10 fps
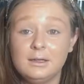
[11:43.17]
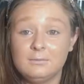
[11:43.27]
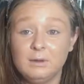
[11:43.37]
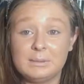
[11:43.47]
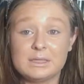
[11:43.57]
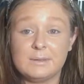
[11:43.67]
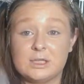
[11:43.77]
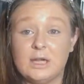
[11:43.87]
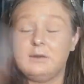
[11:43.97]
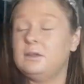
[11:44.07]
whip this bitch
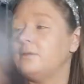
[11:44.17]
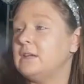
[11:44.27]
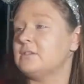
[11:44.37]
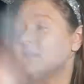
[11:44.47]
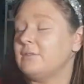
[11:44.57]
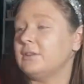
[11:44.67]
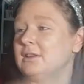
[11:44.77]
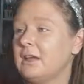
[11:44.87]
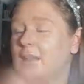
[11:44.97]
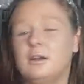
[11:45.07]
out and fan yourself with
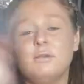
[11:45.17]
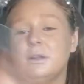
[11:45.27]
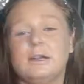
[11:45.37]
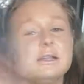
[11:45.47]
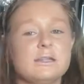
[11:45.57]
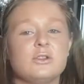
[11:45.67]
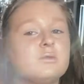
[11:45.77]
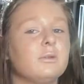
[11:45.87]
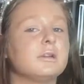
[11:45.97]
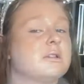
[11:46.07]
it. I don't know what it is, it just
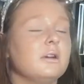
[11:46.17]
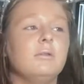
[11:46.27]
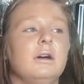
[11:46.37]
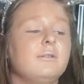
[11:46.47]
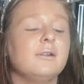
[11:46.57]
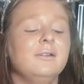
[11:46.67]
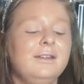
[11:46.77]
works so well for me.